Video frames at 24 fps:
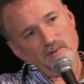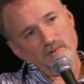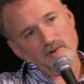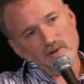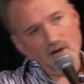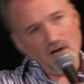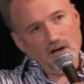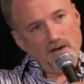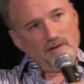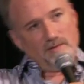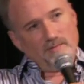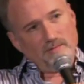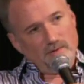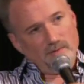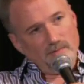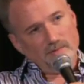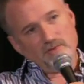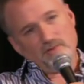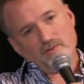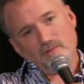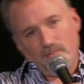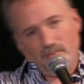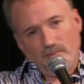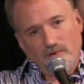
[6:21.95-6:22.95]
condom
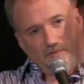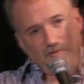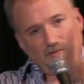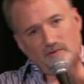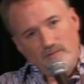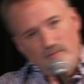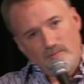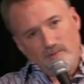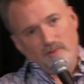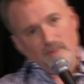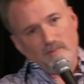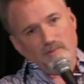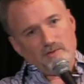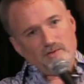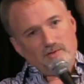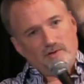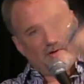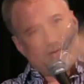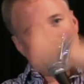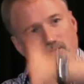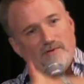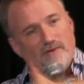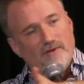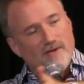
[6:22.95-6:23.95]
commercial, perfume commercial.
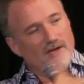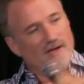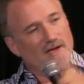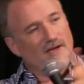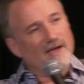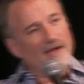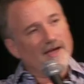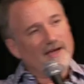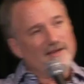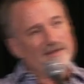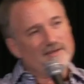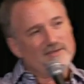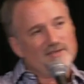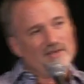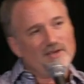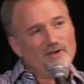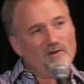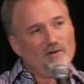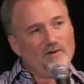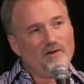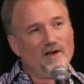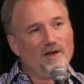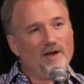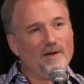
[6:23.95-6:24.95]
And
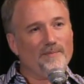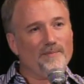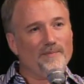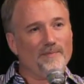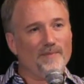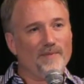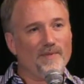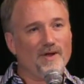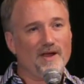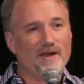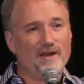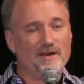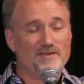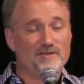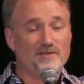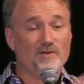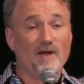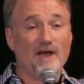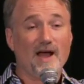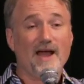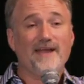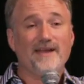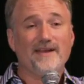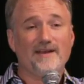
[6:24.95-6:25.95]
so
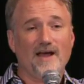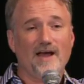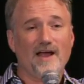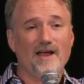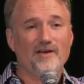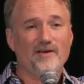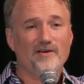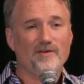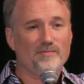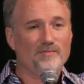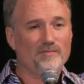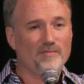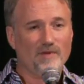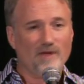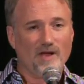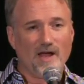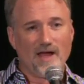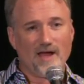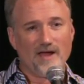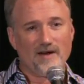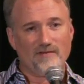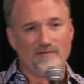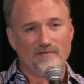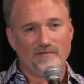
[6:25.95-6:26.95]
I had hired him
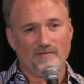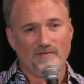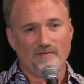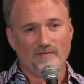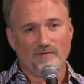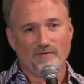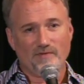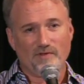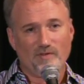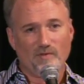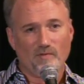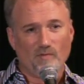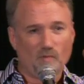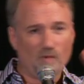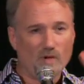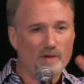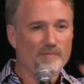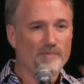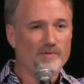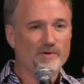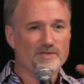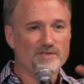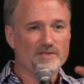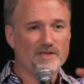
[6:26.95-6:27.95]
for the
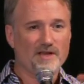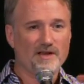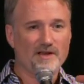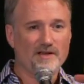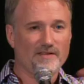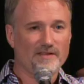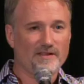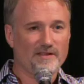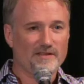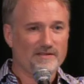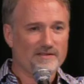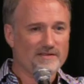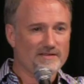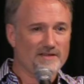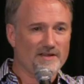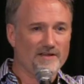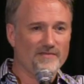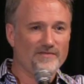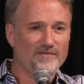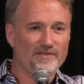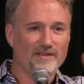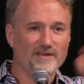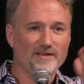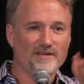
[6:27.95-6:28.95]
1% of the
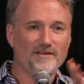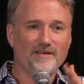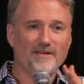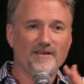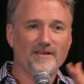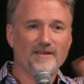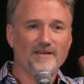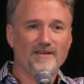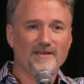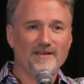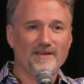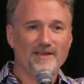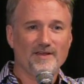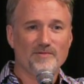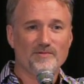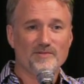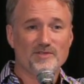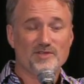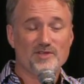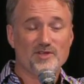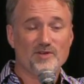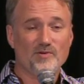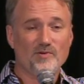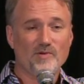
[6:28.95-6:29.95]
stuff that he
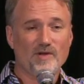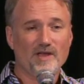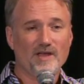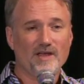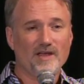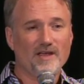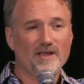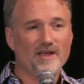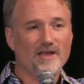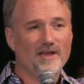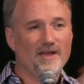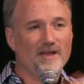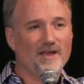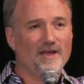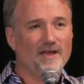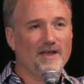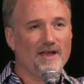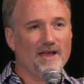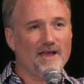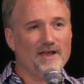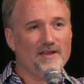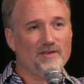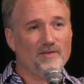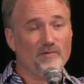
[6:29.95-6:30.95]
was doing,
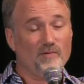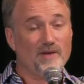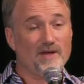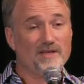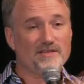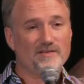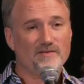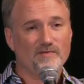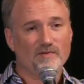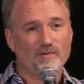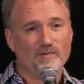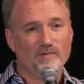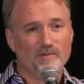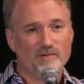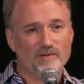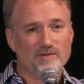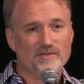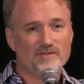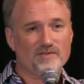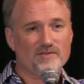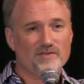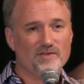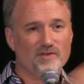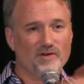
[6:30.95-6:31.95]
and the rest of it
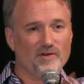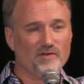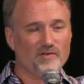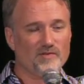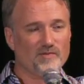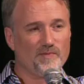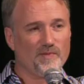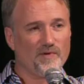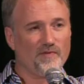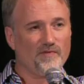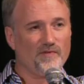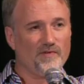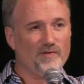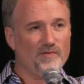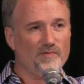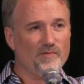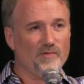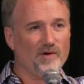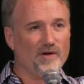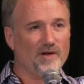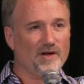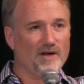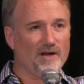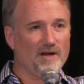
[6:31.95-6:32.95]
was, you know, his perfume
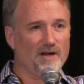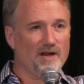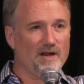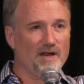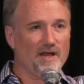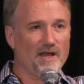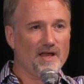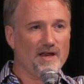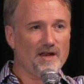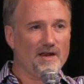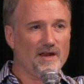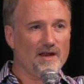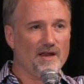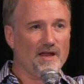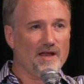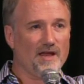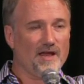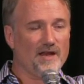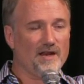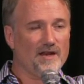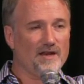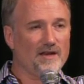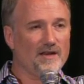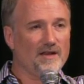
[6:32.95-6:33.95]
work.
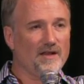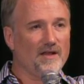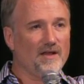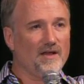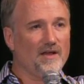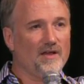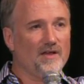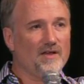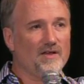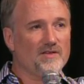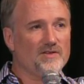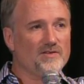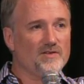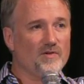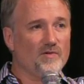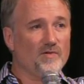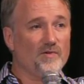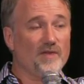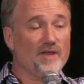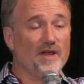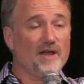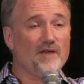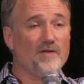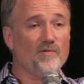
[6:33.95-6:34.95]
And so
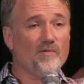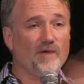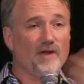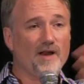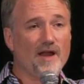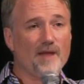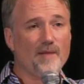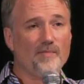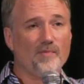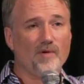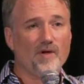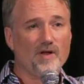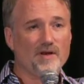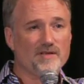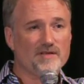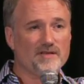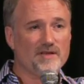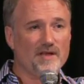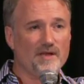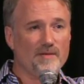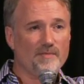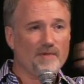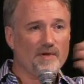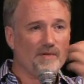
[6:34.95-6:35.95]
then when I brought his
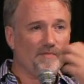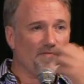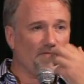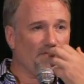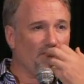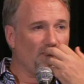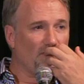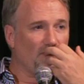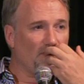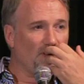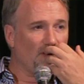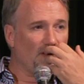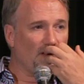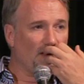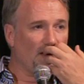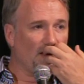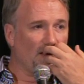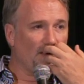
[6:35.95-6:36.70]
name up for,